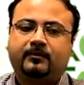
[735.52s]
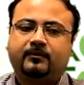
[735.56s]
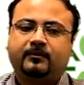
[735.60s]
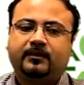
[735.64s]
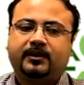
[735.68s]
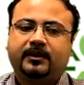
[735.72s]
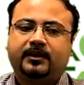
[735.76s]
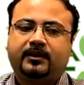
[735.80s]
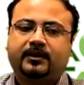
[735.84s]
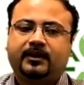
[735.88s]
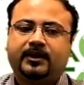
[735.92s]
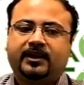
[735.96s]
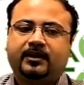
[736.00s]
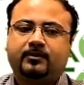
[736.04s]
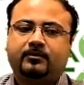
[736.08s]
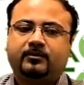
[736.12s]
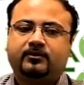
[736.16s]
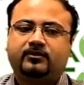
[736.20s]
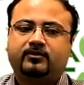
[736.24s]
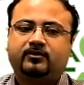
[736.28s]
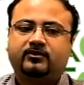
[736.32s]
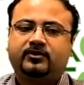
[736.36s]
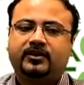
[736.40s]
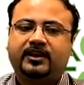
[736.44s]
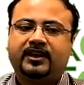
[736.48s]
we are able
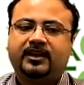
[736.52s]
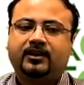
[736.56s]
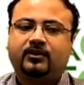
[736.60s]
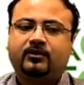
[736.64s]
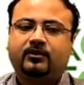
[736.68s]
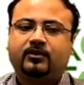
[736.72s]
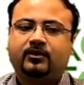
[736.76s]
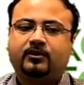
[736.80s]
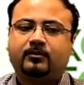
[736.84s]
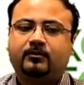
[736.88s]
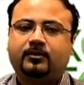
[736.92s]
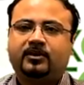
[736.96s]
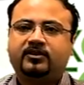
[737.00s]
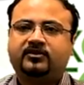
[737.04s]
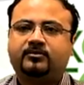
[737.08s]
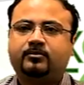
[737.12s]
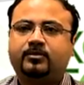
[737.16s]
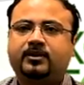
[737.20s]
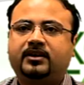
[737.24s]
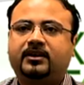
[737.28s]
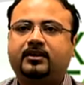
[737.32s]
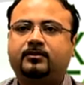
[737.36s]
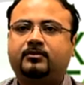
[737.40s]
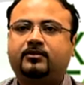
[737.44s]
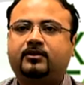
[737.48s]
to take on much
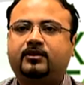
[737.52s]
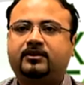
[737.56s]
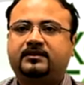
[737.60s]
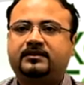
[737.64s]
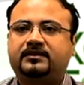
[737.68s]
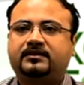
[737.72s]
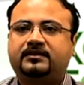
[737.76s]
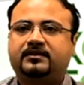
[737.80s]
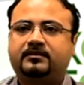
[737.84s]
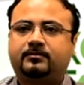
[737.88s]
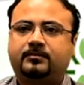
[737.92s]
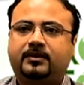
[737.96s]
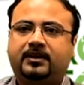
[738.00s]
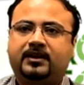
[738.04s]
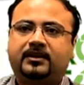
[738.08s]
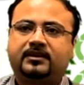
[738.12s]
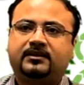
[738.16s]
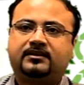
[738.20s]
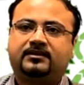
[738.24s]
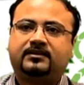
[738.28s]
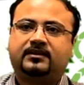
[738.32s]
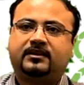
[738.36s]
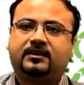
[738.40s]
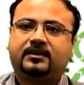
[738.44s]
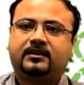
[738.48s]
bigger projects in
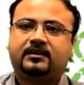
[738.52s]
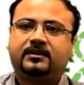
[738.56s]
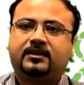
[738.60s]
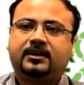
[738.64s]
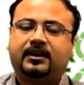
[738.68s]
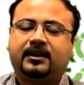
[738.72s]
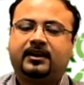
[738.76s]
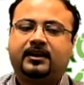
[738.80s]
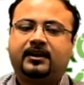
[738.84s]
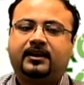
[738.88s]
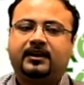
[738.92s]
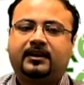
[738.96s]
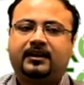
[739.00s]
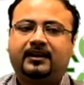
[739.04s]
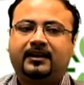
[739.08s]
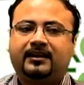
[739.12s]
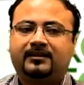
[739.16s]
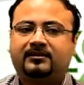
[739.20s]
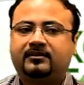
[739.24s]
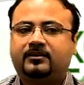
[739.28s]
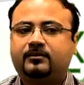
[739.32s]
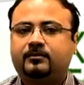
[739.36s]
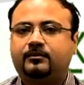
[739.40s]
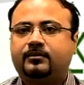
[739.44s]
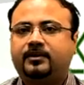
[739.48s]
Pakistan
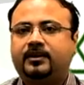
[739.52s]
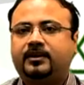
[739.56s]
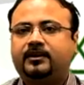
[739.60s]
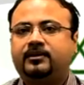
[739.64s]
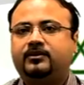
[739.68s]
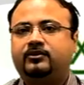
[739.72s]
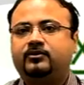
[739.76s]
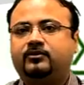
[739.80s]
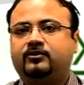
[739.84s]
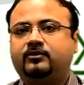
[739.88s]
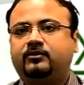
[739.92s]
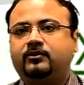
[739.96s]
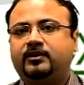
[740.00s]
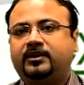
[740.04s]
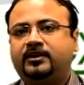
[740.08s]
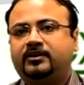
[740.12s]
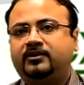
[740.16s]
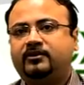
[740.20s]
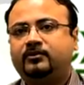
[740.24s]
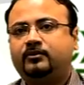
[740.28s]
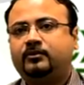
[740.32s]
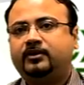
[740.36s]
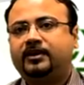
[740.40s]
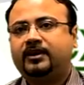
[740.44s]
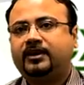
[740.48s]
as compared to
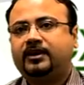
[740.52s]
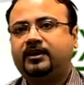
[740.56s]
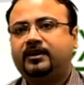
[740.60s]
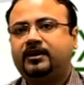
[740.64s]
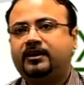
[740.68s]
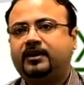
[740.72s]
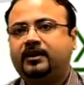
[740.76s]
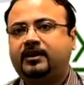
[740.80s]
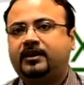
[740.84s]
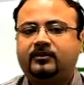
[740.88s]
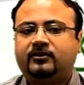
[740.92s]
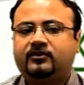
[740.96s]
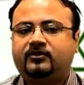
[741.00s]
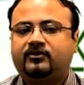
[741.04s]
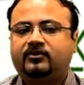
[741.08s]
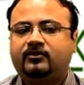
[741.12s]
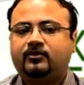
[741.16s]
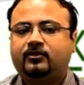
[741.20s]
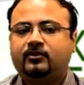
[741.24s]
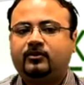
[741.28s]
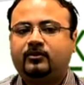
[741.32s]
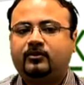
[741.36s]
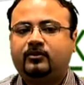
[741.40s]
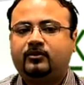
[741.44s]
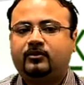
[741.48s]
in UK.
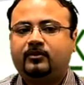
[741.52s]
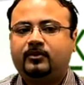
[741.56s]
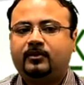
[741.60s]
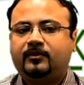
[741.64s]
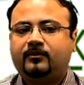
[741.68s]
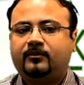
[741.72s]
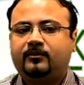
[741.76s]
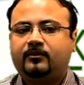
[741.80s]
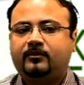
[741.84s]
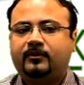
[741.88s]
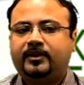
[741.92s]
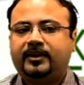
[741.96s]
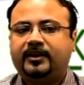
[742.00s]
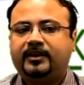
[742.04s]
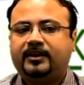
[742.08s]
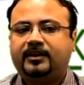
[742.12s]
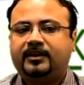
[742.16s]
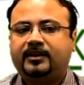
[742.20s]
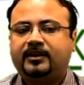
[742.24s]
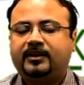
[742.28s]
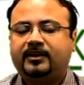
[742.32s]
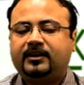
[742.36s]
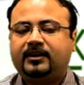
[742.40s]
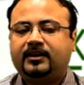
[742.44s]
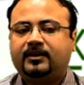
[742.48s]
So
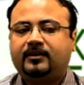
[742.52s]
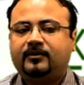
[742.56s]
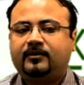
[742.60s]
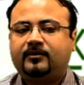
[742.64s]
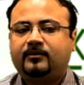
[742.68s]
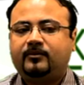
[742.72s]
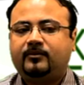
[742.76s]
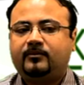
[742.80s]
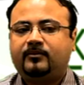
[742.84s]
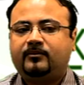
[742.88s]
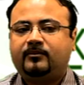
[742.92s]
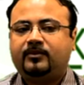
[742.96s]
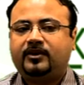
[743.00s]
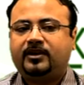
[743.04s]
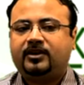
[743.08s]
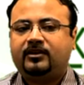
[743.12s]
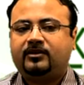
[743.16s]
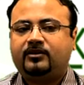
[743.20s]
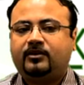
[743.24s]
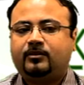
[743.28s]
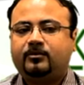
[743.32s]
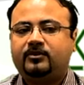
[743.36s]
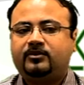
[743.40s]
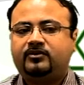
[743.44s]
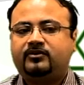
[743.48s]
when an
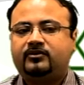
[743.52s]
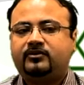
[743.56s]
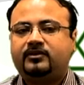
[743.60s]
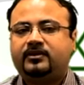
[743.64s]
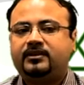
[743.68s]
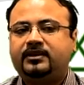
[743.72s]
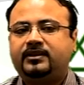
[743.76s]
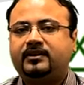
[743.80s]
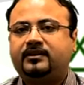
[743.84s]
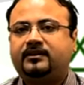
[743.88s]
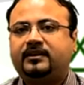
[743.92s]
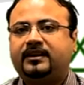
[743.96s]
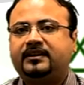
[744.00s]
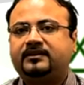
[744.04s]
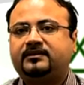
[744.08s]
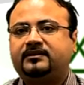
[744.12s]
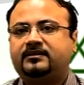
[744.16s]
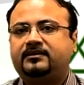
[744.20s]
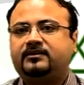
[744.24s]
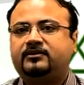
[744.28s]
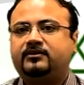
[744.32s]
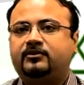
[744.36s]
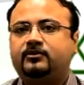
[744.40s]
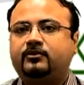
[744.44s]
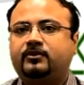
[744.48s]
opportunity arises
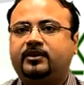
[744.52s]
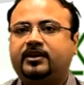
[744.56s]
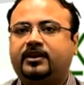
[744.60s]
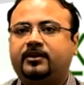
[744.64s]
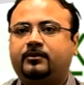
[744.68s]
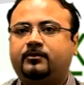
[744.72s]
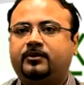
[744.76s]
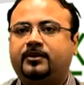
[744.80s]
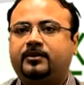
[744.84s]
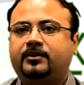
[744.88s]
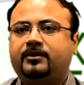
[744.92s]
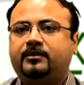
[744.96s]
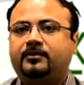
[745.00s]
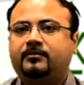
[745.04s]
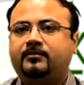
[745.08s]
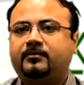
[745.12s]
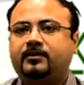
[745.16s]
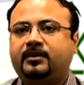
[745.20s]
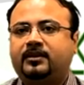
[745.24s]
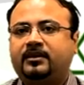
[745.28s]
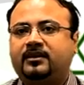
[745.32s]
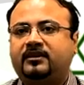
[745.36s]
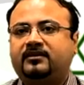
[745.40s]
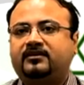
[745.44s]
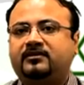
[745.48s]
in the UK where
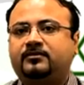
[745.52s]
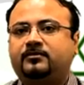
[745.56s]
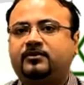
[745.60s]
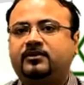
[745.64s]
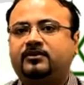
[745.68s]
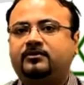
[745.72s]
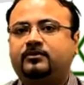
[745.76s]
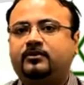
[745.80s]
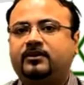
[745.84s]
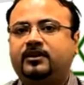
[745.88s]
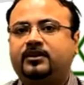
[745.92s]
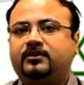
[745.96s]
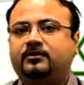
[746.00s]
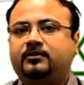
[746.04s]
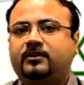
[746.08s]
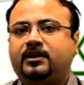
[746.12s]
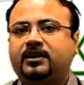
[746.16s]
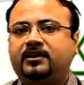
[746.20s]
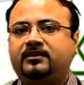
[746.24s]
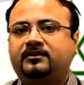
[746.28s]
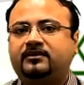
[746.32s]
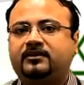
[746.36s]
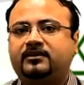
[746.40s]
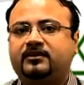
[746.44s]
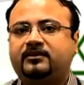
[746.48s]
a customer is going to
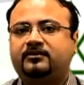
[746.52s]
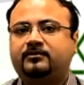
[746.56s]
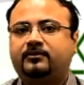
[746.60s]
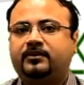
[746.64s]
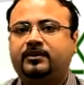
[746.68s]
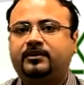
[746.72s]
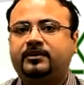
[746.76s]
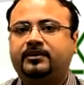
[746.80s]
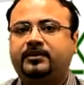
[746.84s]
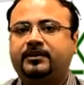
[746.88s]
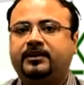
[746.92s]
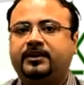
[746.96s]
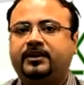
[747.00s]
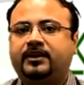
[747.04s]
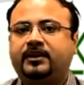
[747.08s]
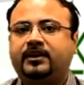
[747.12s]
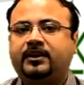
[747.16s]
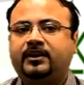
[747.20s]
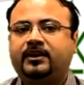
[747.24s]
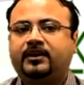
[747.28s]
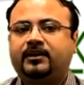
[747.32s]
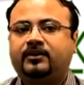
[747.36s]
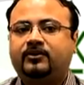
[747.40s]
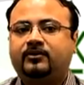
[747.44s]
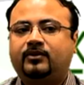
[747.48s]
ask us whether
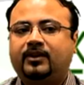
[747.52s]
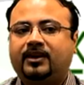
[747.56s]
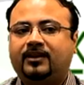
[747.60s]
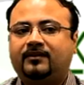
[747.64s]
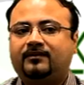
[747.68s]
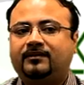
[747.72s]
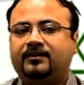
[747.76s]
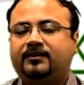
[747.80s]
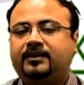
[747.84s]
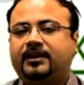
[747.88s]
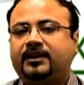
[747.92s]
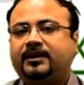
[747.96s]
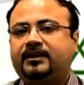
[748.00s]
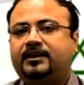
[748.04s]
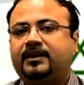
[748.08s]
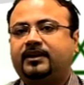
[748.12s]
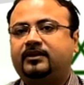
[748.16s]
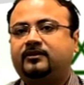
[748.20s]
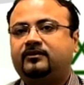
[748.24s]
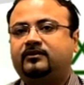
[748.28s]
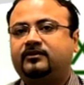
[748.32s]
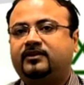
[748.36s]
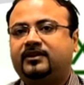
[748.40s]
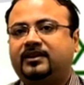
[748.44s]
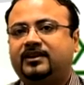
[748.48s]
you have the right
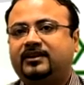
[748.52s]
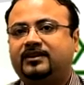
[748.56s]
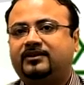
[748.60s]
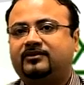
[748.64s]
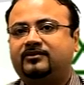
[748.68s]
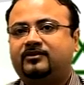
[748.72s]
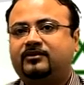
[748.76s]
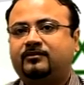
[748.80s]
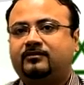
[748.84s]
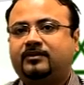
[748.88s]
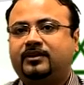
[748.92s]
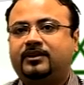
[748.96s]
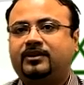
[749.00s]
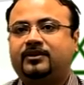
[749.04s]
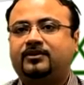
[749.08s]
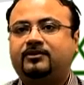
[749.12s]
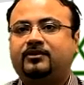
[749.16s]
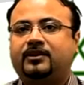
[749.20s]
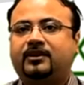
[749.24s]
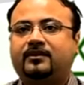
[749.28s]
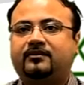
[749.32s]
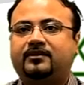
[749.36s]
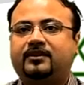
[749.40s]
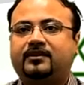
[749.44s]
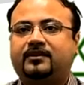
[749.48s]
kind of skills or whether you
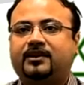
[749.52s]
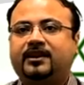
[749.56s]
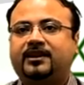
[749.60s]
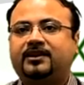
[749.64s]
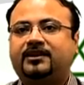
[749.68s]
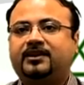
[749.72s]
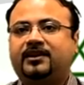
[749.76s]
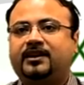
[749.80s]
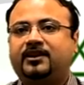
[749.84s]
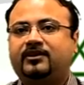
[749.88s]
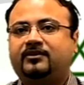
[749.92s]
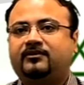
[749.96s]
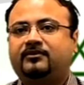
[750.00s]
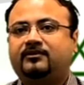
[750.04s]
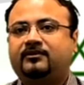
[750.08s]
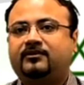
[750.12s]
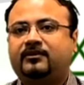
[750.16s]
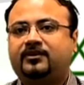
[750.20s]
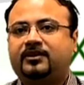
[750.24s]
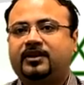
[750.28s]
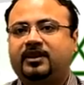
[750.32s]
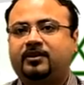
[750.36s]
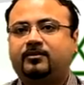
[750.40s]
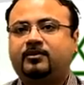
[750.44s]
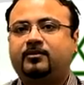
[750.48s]
have the right kind of
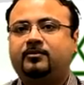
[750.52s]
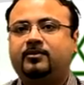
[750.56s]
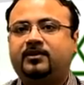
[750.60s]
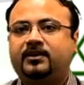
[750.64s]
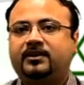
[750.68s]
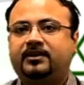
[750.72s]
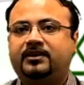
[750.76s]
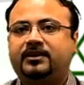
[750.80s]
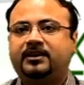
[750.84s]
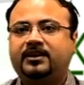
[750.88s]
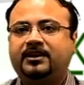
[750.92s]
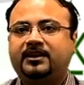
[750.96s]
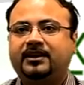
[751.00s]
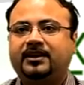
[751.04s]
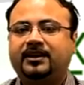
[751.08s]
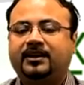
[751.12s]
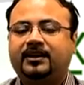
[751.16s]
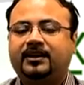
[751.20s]
capability,